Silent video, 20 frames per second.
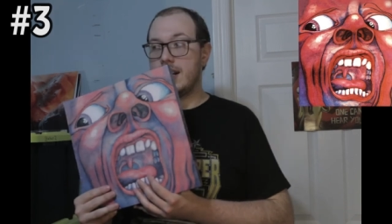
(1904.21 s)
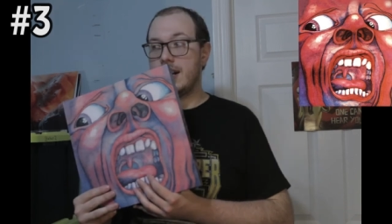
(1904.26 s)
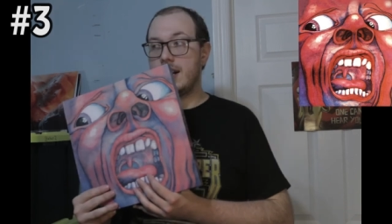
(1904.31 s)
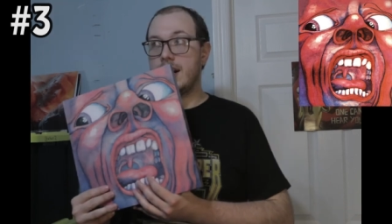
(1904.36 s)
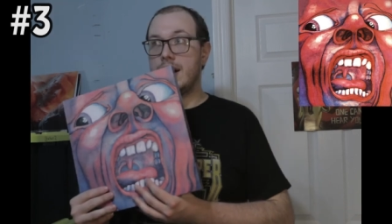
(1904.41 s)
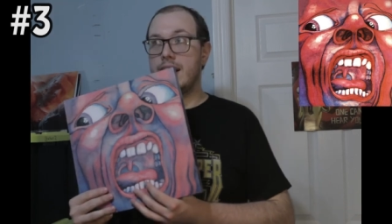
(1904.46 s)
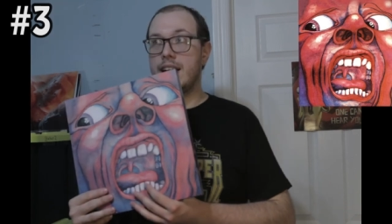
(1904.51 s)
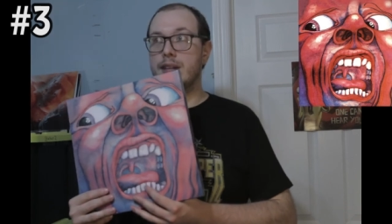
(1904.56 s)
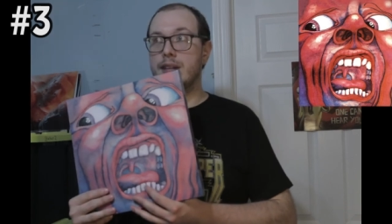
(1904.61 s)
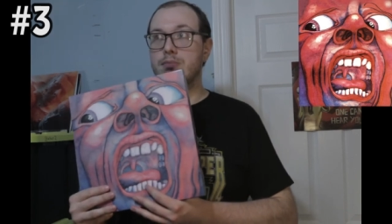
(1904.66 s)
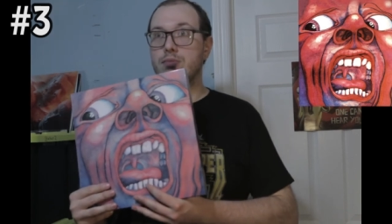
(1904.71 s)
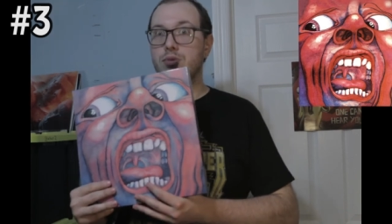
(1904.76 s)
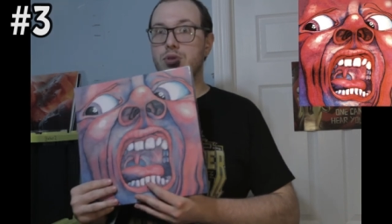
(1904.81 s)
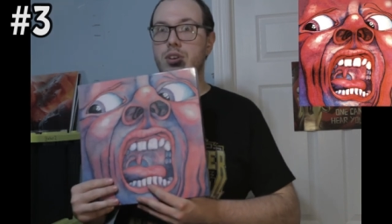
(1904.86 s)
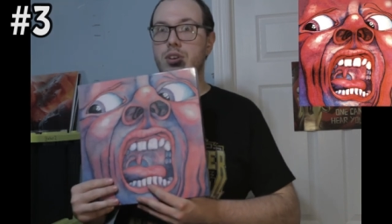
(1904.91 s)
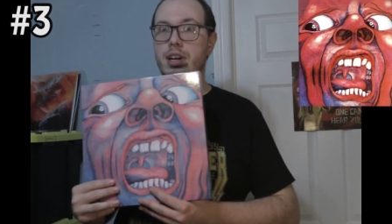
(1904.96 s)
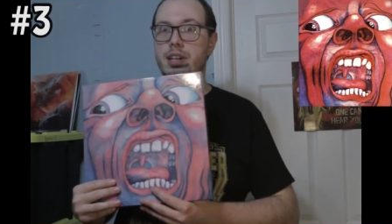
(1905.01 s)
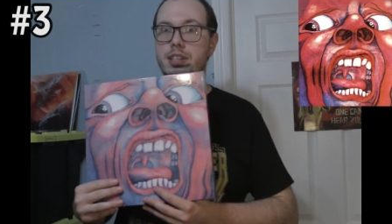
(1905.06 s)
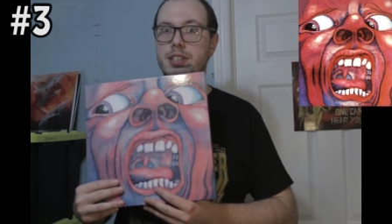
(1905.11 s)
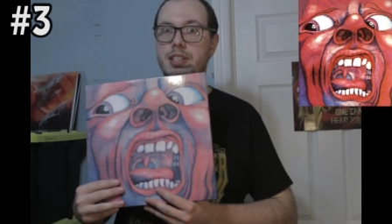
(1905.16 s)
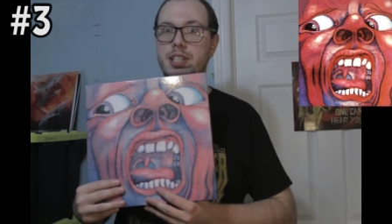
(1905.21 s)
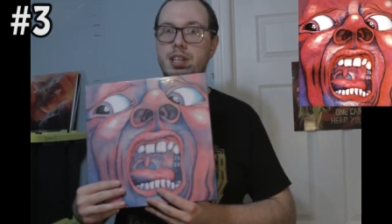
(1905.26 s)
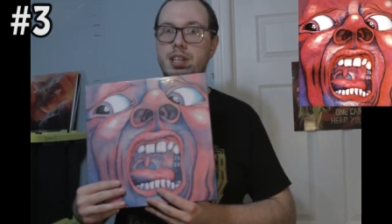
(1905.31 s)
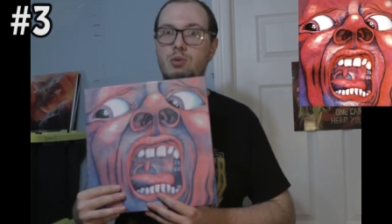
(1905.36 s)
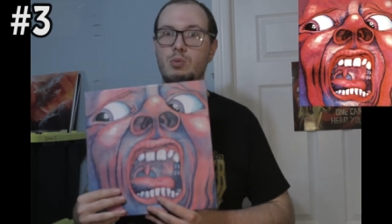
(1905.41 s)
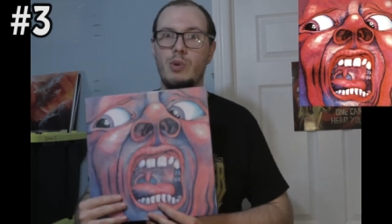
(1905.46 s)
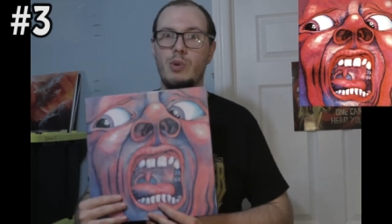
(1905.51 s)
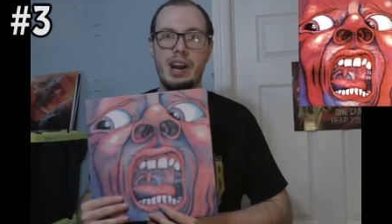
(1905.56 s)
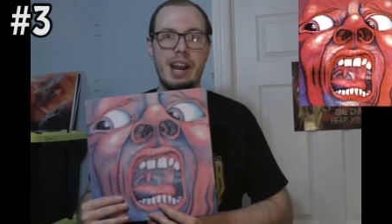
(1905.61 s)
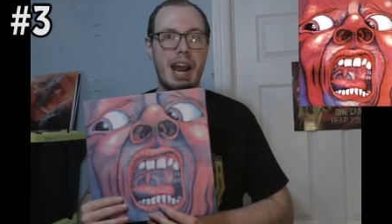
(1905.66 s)
I'm trying to think
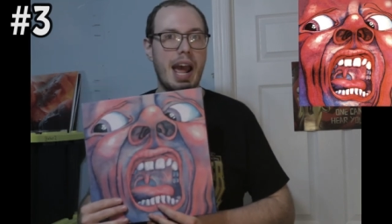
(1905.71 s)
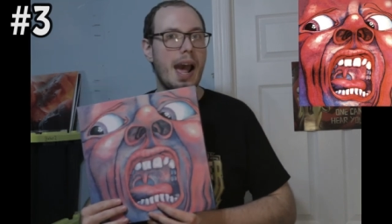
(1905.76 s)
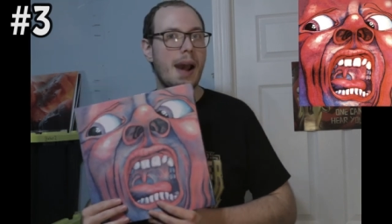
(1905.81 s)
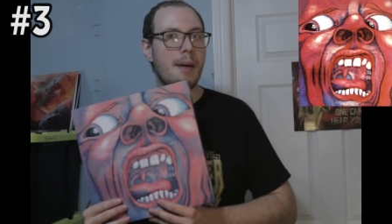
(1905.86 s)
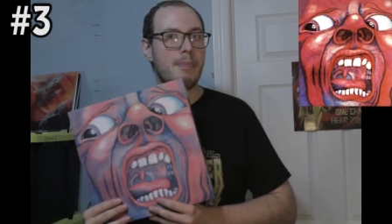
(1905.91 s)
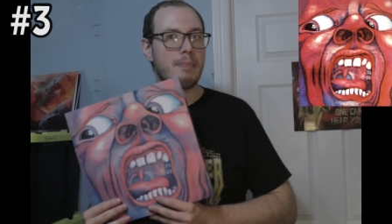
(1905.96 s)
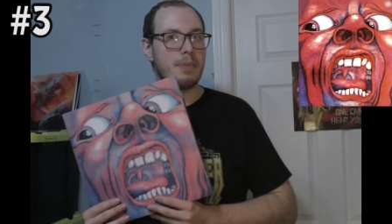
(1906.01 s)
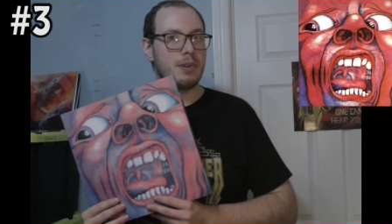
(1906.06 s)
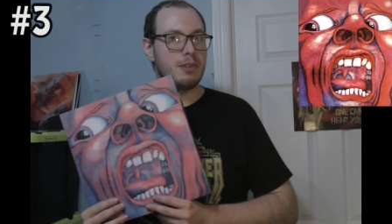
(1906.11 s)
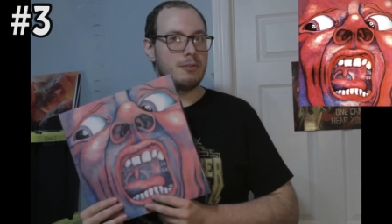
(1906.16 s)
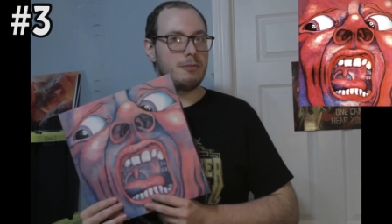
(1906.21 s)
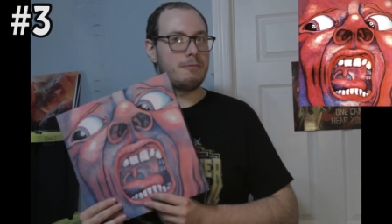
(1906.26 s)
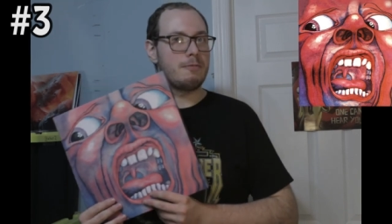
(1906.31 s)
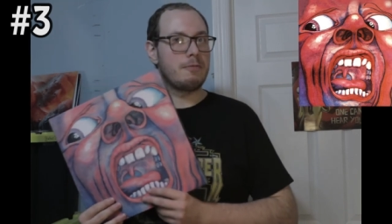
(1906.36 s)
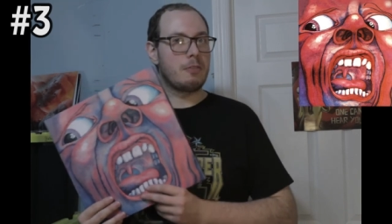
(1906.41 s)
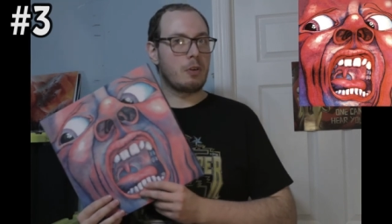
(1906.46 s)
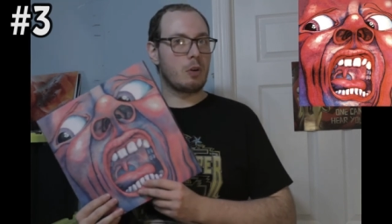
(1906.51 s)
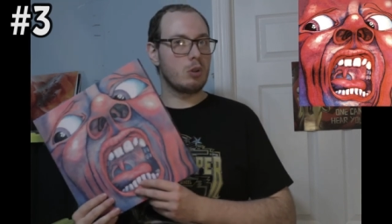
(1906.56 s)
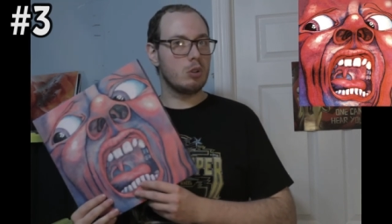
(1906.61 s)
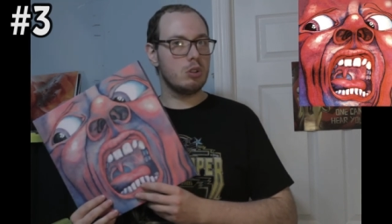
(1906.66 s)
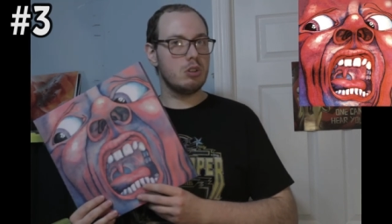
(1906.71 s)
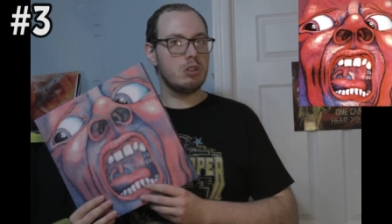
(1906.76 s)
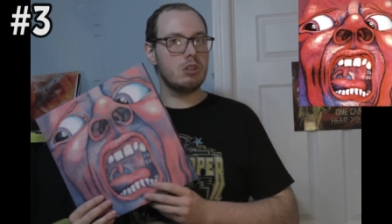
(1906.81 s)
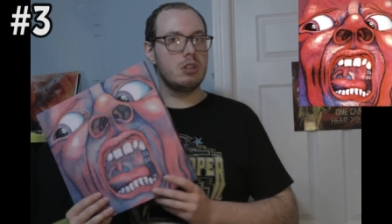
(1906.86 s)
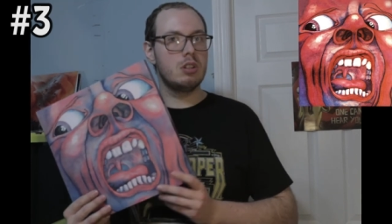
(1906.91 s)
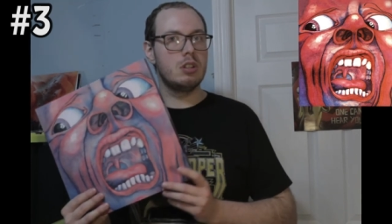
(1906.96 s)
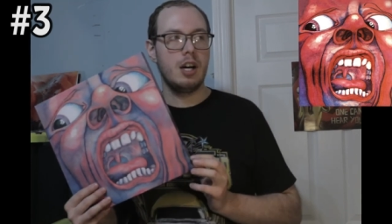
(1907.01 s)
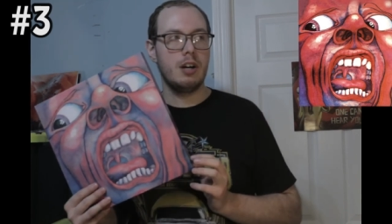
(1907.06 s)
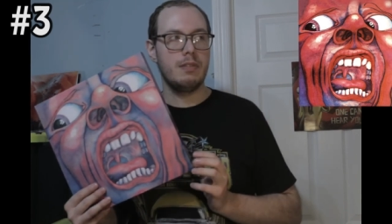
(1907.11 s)
what happened first,